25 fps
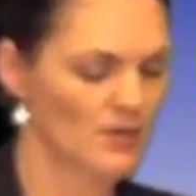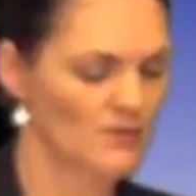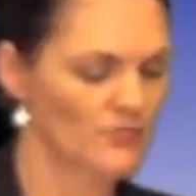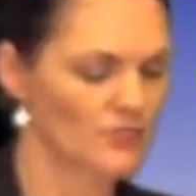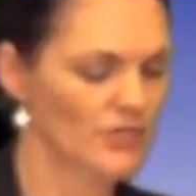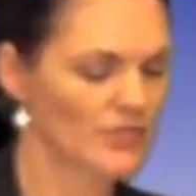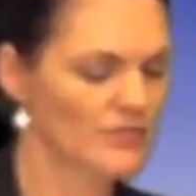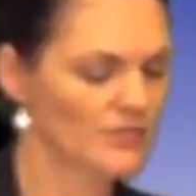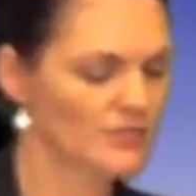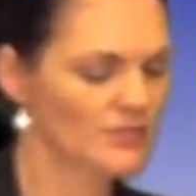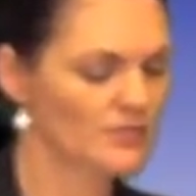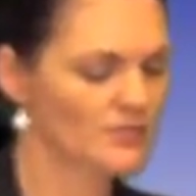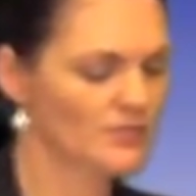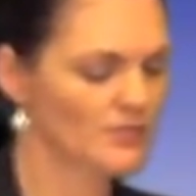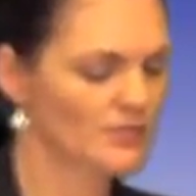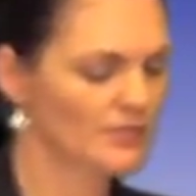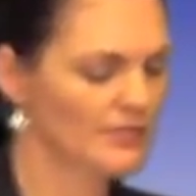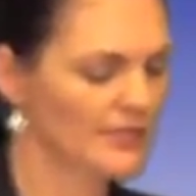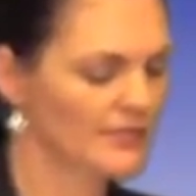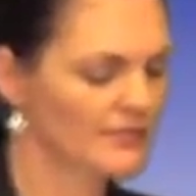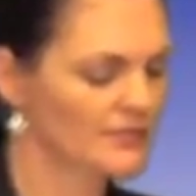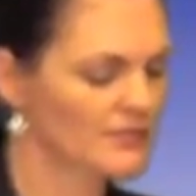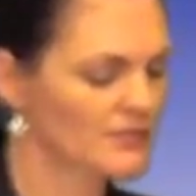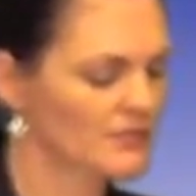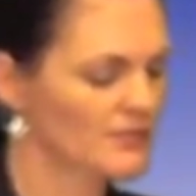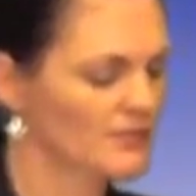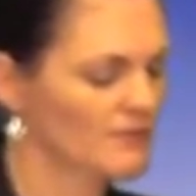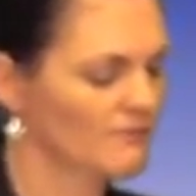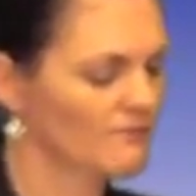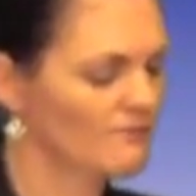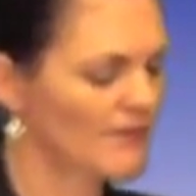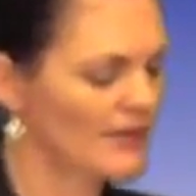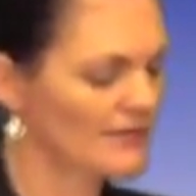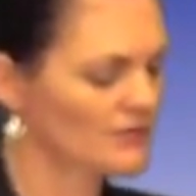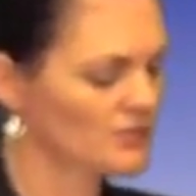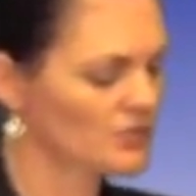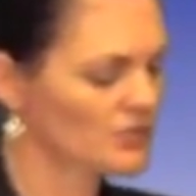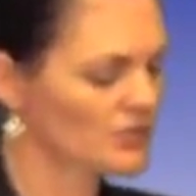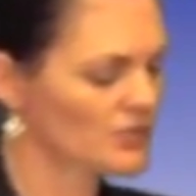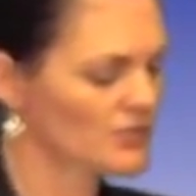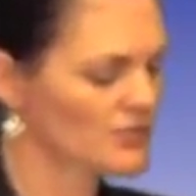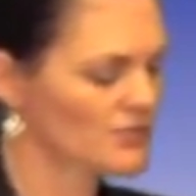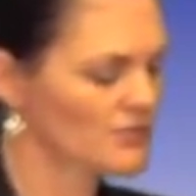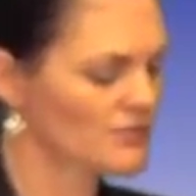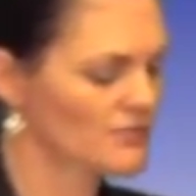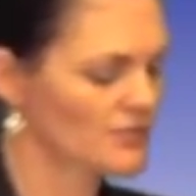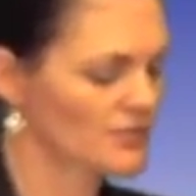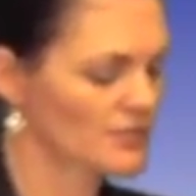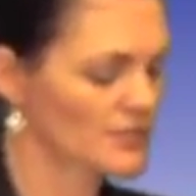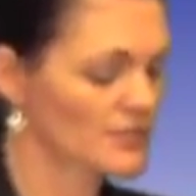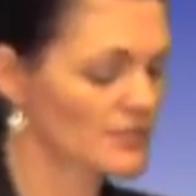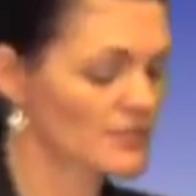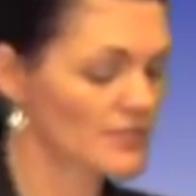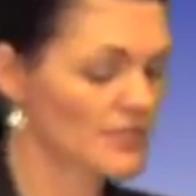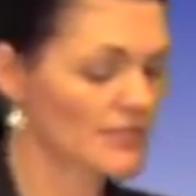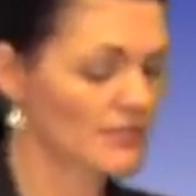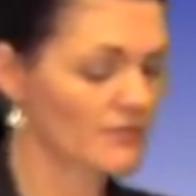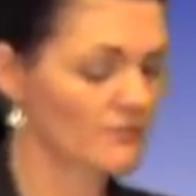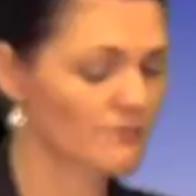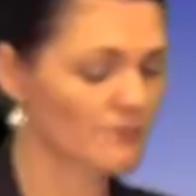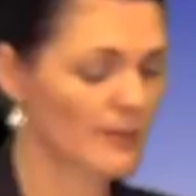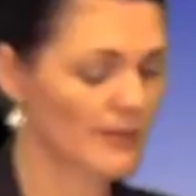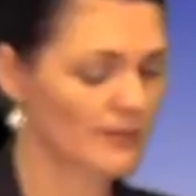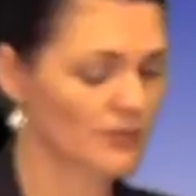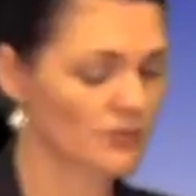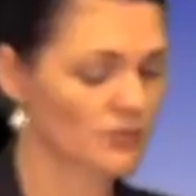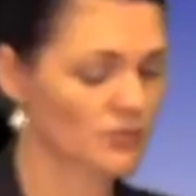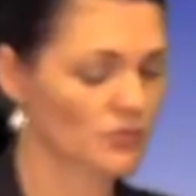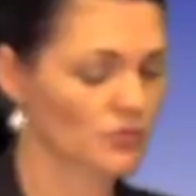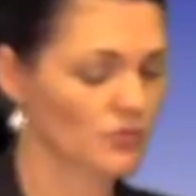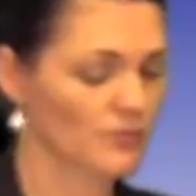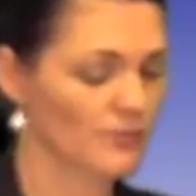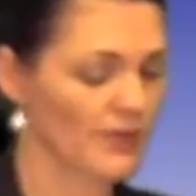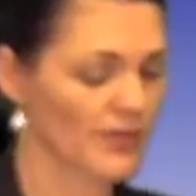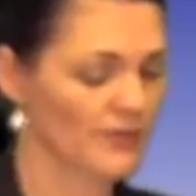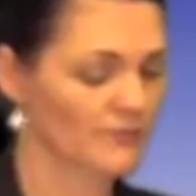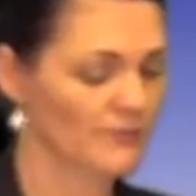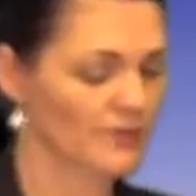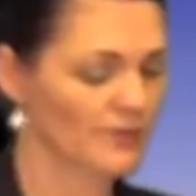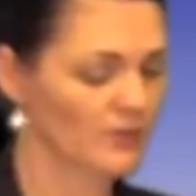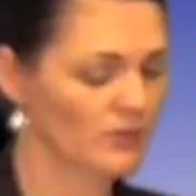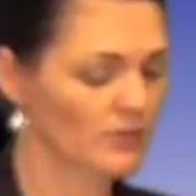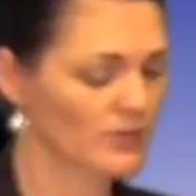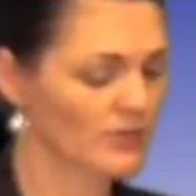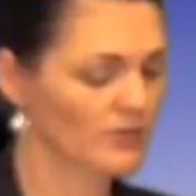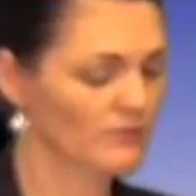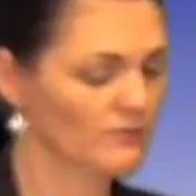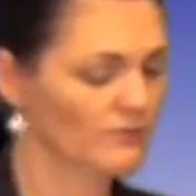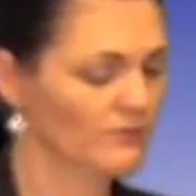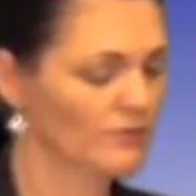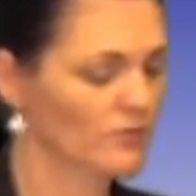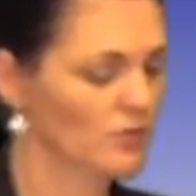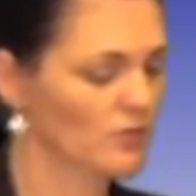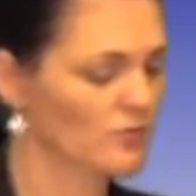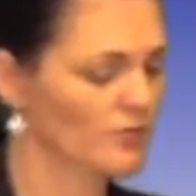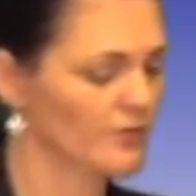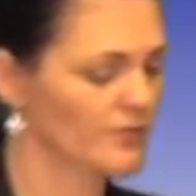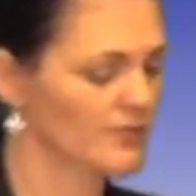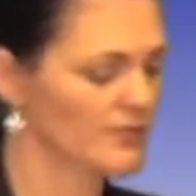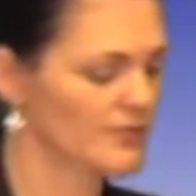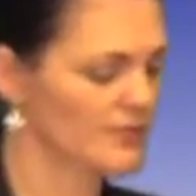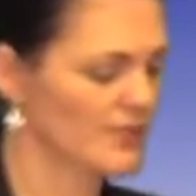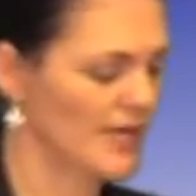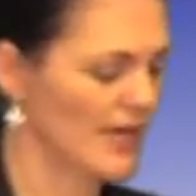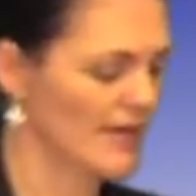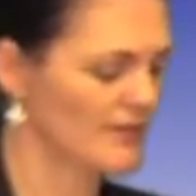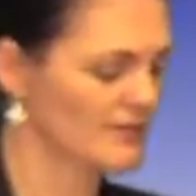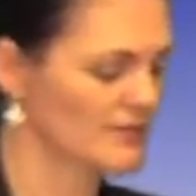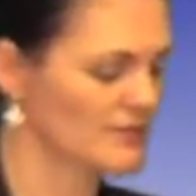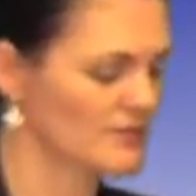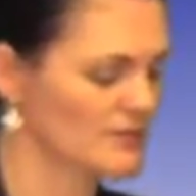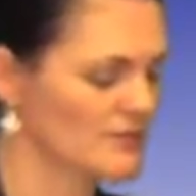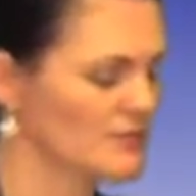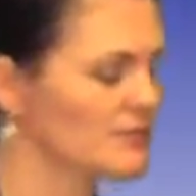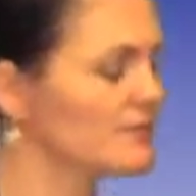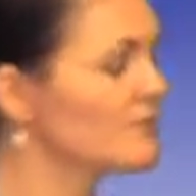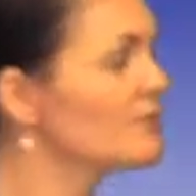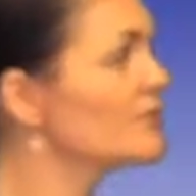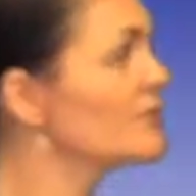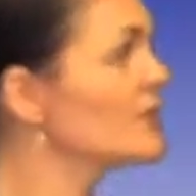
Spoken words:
This is to link to the adventures that Steve Bagshaw may be looking for in the text.